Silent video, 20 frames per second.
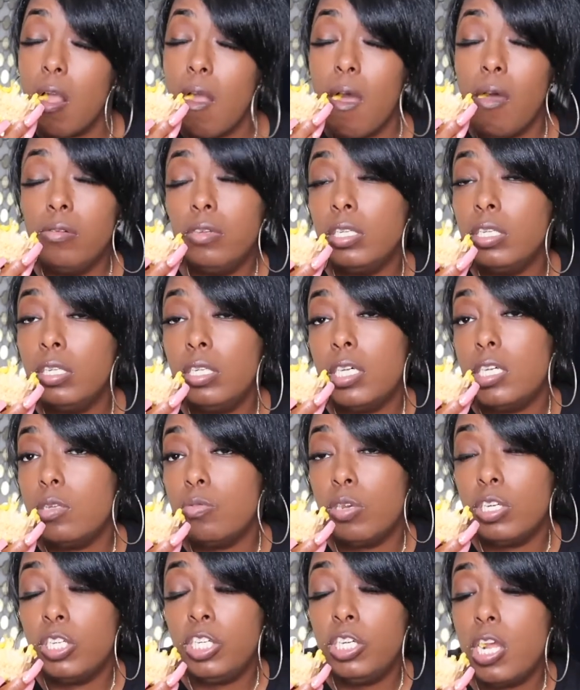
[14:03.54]
goes and does
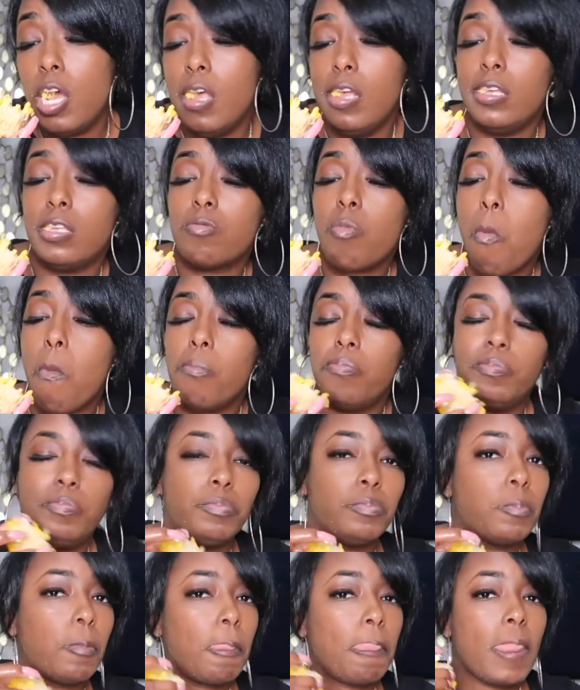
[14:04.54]
what she does,
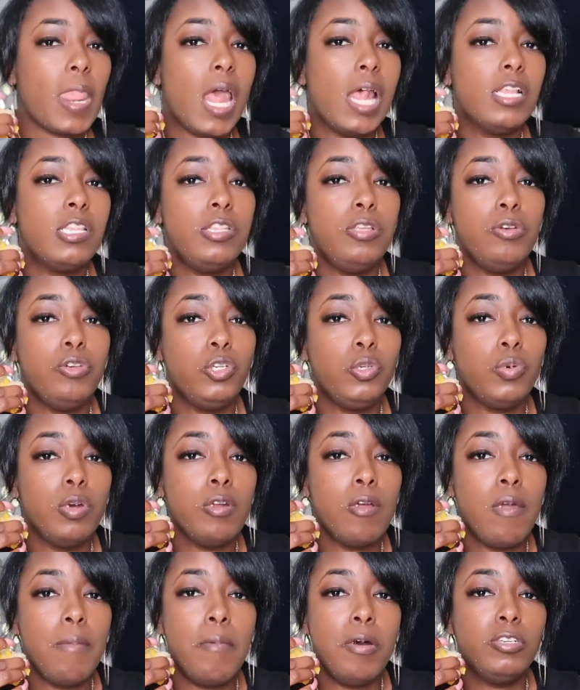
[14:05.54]
still showing
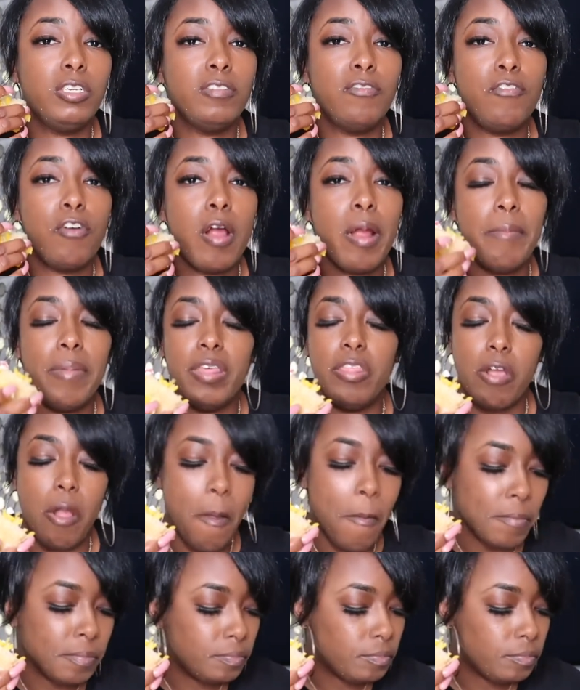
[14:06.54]
no emotion for her mother.